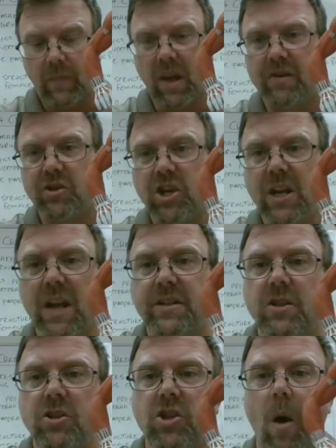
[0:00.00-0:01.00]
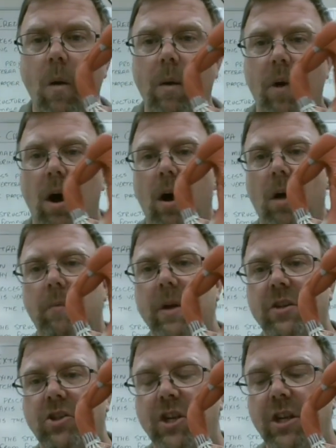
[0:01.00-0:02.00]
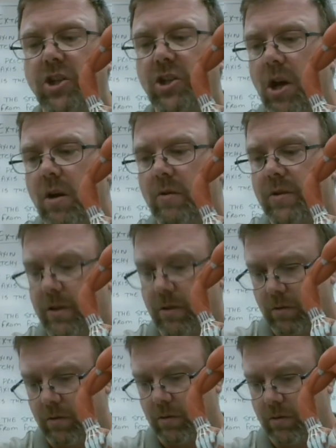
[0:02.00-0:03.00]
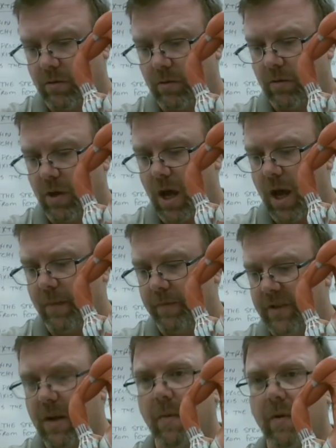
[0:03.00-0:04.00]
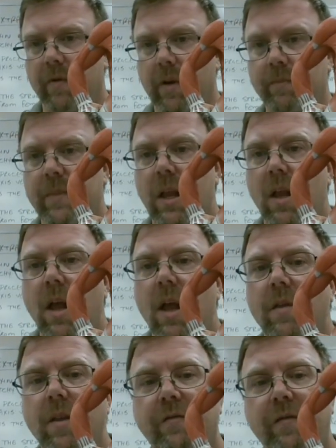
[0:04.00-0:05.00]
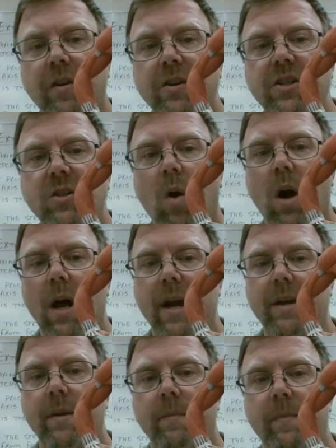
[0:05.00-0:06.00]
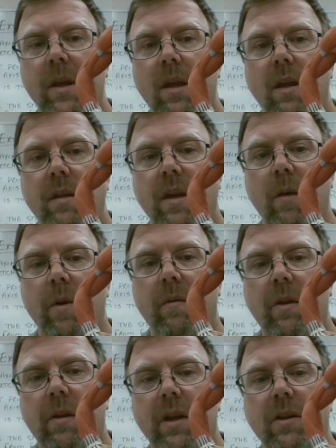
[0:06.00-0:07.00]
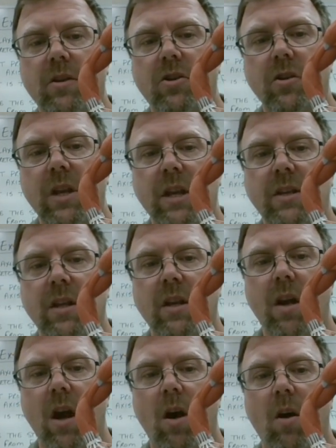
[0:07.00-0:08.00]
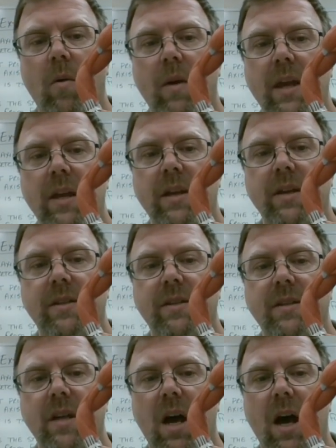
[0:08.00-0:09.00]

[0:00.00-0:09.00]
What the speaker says: she doesn't show them all, but she shows some of them. The first one that we really need to know is